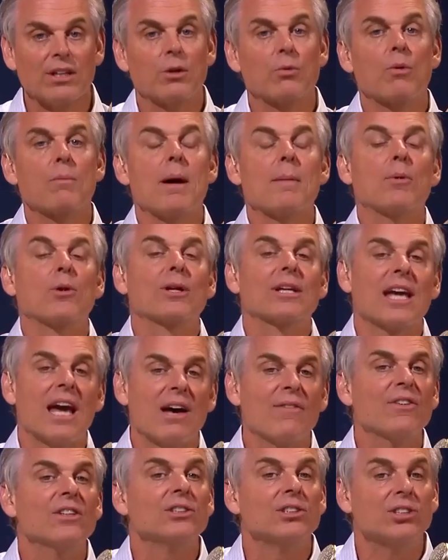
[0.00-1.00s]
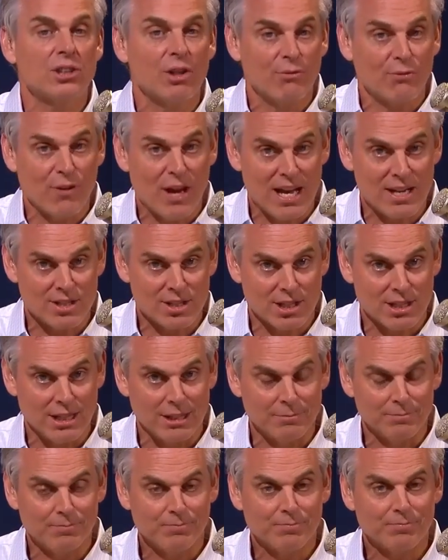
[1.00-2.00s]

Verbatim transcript: And remember, Kevin Stefanski,